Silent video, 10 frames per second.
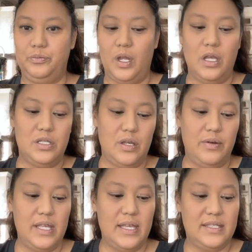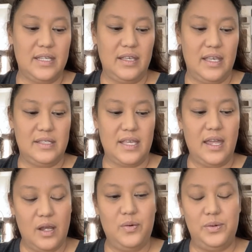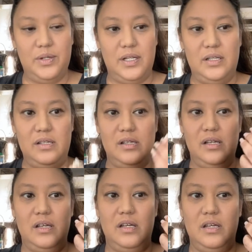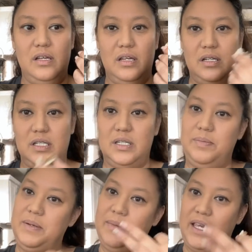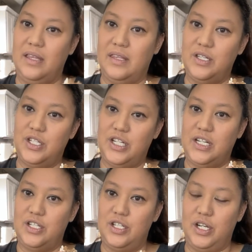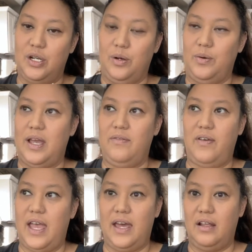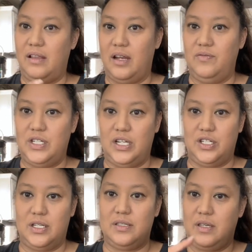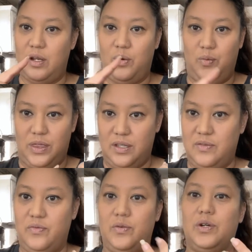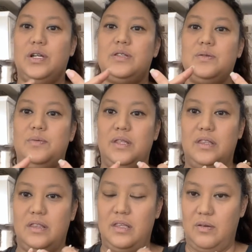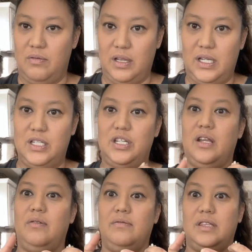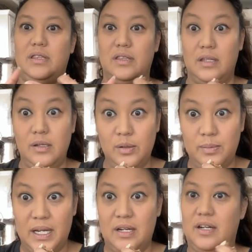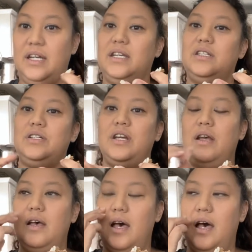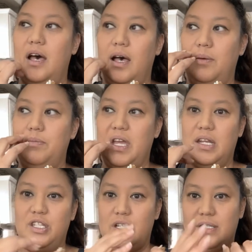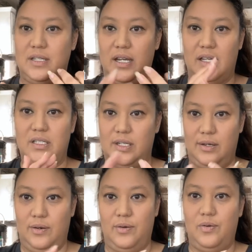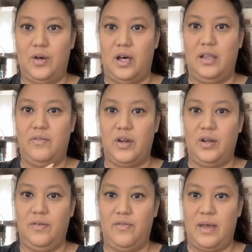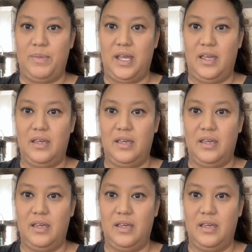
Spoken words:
So it's kind of cool to be making this change. I've had a lot of changes, with the divorce, with the religion, with the new marriage, and adjusting to all of our new family